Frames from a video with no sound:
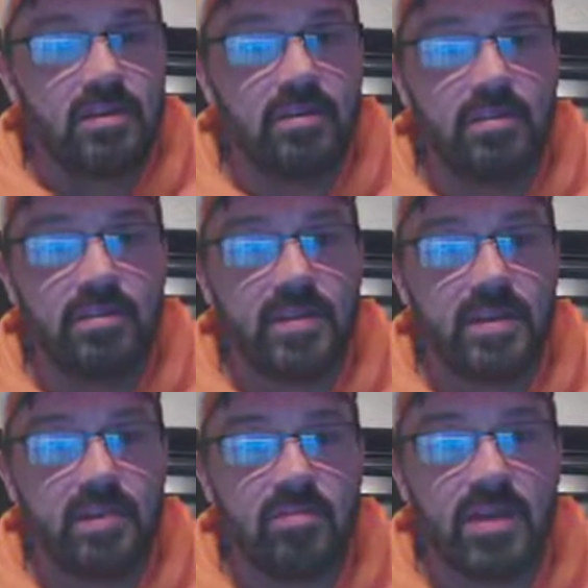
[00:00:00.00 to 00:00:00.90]
And then I
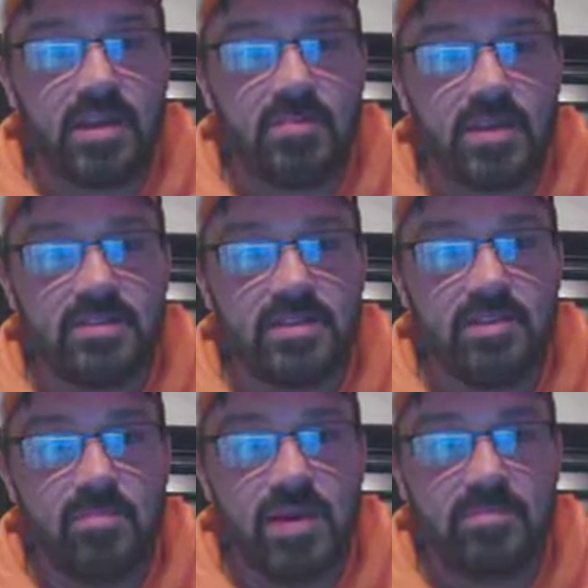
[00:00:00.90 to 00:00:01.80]
come back and I'm actually in
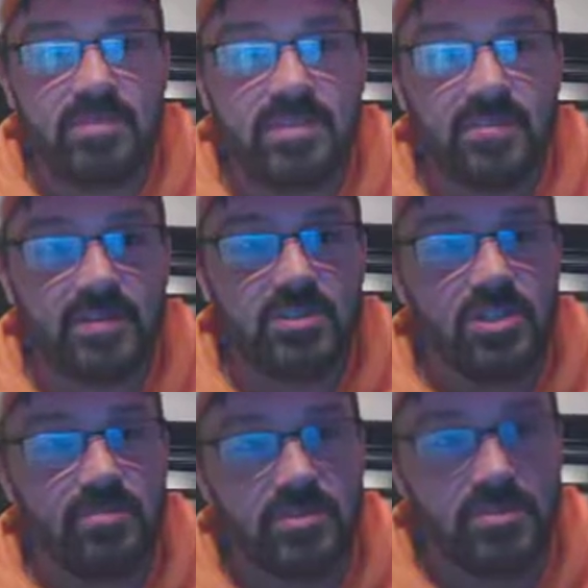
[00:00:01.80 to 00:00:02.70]
the Pan Pacific
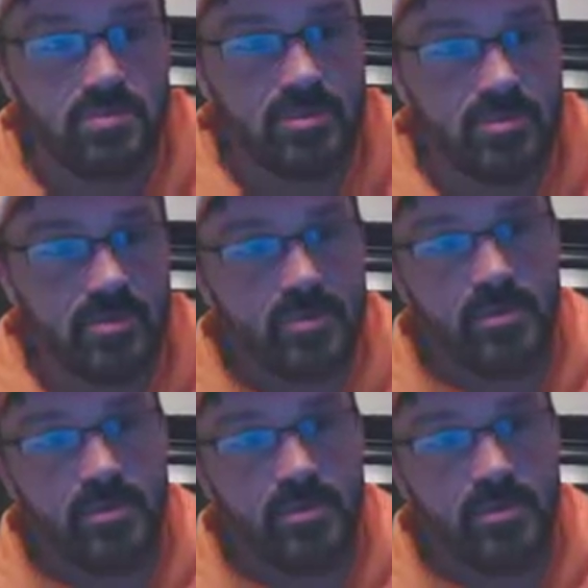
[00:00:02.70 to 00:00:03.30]
Championship tournament.